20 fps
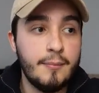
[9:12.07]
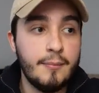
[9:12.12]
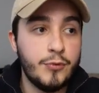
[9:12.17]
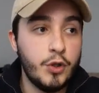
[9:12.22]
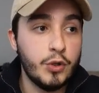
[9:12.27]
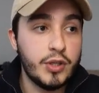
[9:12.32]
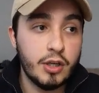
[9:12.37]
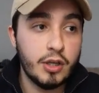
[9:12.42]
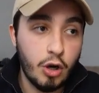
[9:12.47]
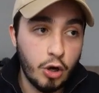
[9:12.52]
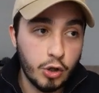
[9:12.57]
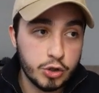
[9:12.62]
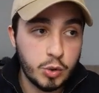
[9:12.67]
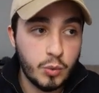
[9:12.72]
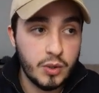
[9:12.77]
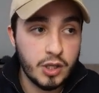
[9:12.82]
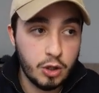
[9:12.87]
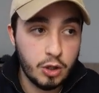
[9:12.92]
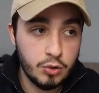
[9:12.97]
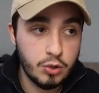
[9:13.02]
You can also
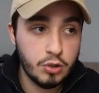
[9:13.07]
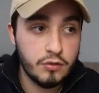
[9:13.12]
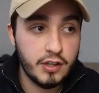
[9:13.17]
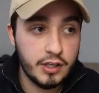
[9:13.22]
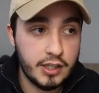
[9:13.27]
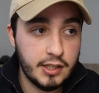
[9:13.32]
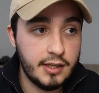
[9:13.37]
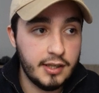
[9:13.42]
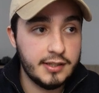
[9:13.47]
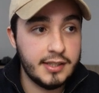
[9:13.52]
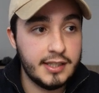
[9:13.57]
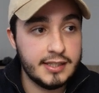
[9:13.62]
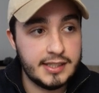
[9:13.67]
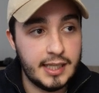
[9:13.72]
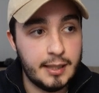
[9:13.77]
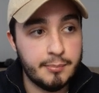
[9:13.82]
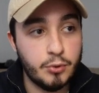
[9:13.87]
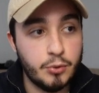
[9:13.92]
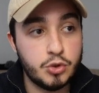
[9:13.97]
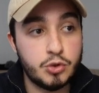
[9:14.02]
include over here in the
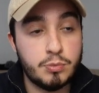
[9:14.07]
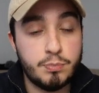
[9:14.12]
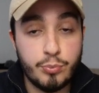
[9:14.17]
examples